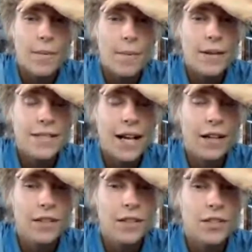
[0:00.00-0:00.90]
my
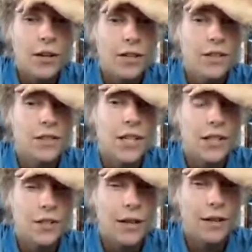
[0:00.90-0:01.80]
mentality's starting to
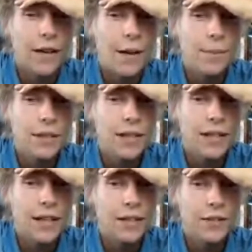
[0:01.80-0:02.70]
change around fapping.
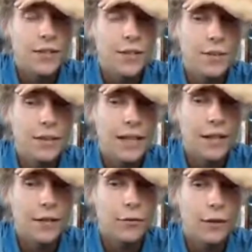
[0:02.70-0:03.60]
Like I used to be
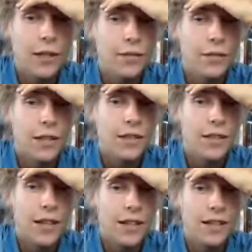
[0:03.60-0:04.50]
like afraid of it.
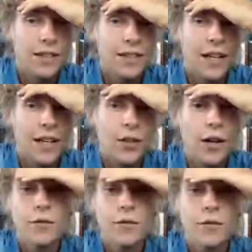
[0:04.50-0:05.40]
Like I
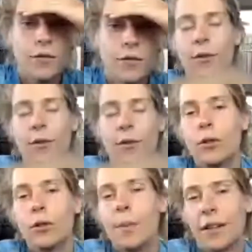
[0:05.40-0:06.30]
thought it was gonna like
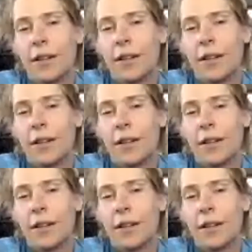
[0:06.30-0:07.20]
ruin my
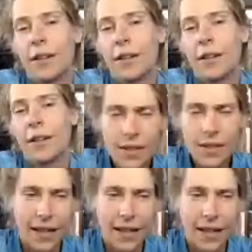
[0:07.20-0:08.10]
confidence.
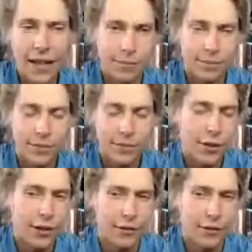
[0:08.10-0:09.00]
And
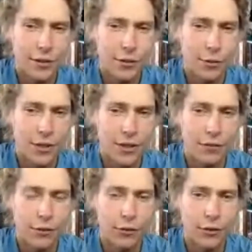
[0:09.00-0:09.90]
sorry if it's too much
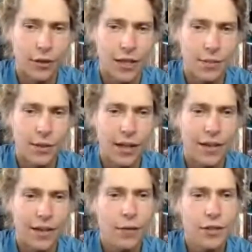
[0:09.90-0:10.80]
info for you guys, but
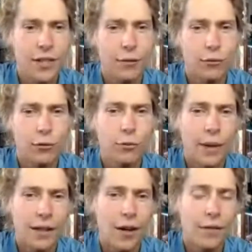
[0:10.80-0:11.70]
I thought it was like
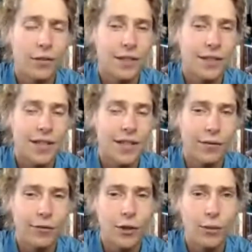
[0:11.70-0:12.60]
ruin my confidence because at